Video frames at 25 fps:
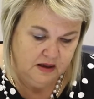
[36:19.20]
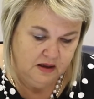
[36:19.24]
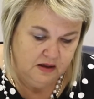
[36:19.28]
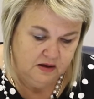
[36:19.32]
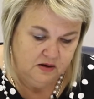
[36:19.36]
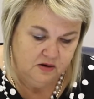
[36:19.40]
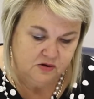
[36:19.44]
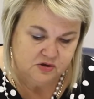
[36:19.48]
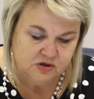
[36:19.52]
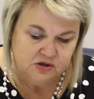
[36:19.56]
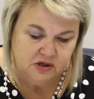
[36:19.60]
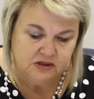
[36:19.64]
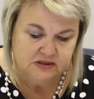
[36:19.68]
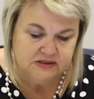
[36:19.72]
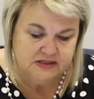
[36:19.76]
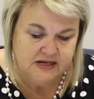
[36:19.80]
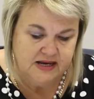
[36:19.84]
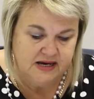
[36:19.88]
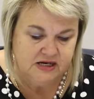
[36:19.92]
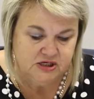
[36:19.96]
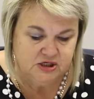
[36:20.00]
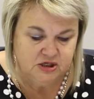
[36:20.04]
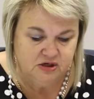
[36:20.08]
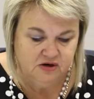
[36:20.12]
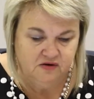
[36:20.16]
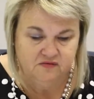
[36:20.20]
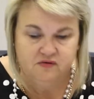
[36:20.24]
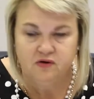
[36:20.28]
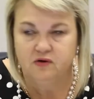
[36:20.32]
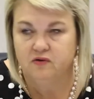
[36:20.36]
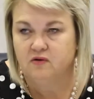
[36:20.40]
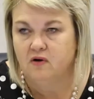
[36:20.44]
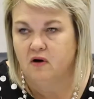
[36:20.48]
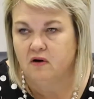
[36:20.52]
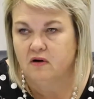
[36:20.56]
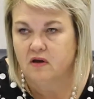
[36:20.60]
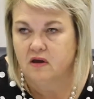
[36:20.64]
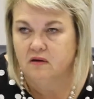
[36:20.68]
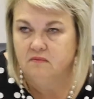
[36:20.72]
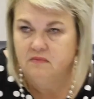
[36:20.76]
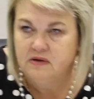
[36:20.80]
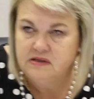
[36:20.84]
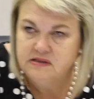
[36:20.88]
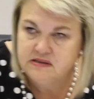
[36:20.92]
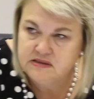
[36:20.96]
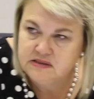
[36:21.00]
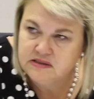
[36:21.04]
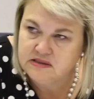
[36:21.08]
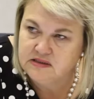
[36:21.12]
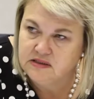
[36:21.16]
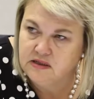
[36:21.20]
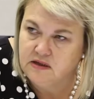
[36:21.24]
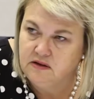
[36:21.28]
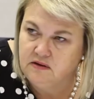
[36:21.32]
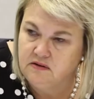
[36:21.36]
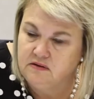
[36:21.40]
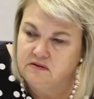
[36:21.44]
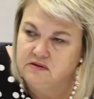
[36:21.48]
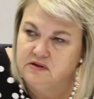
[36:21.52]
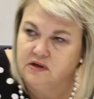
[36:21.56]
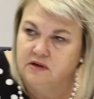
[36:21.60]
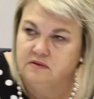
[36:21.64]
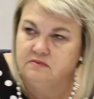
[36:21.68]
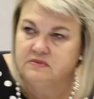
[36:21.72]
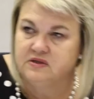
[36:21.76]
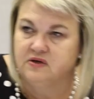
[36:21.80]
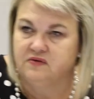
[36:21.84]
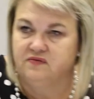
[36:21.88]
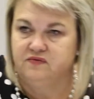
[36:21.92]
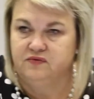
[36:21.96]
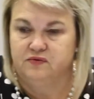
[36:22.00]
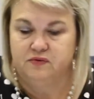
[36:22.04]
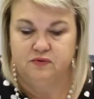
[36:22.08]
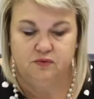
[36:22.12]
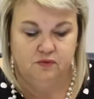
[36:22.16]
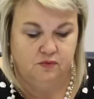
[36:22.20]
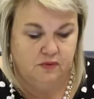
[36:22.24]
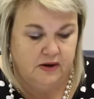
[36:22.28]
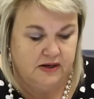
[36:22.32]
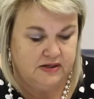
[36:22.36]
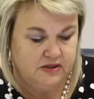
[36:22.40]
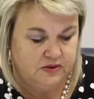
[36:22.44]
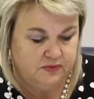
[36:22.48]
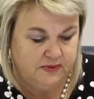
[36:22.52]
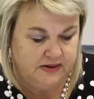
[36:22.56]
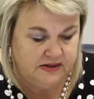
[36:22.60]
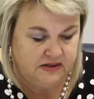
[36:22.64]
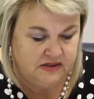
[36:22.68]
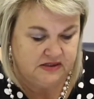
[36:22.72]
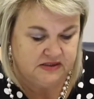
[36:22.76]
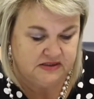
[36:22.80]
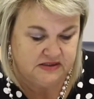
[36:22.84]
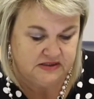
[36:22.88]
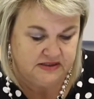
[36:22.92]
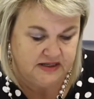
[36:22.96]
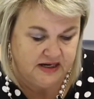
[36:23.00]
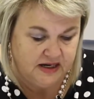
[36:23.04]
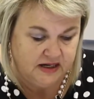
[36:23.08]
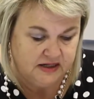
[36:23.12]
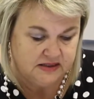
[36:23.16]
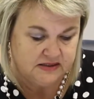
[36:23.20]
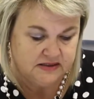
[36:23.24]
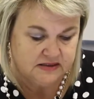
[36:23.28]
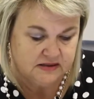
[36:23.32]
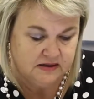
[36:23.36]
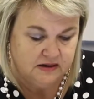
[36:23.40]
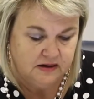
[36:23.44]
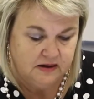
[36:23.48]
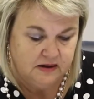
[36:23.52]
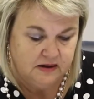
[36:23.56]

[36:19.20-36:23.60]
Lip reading: Your translation of your documents is in terms of Rule 126.